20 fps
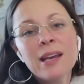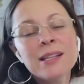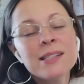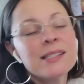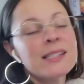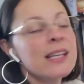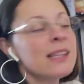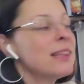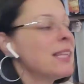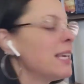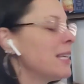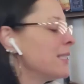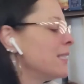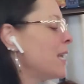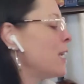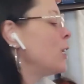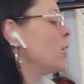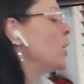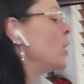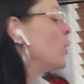It's the things
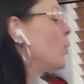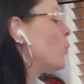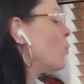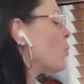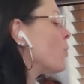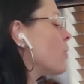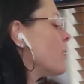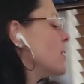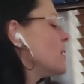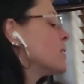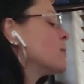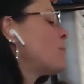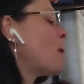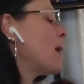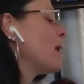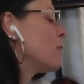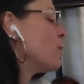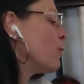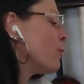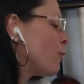that you were inspired